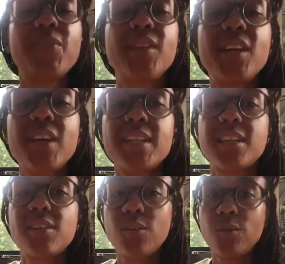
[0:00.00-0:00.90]
the
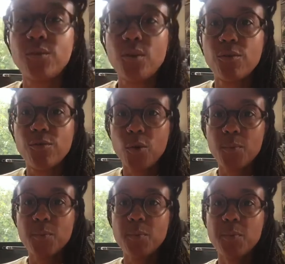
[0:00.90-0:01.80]
idea of a
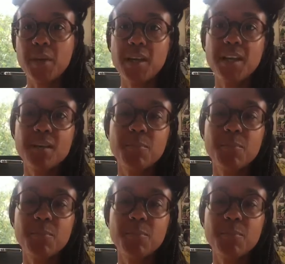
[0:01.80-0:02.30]
room being